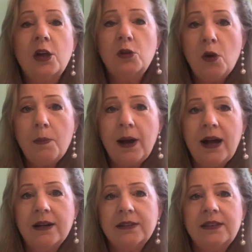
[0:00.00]
your
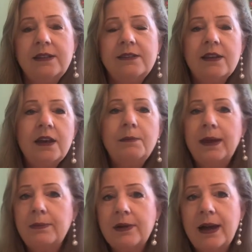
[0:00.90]
parties,
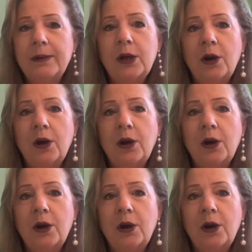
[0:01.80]
people coming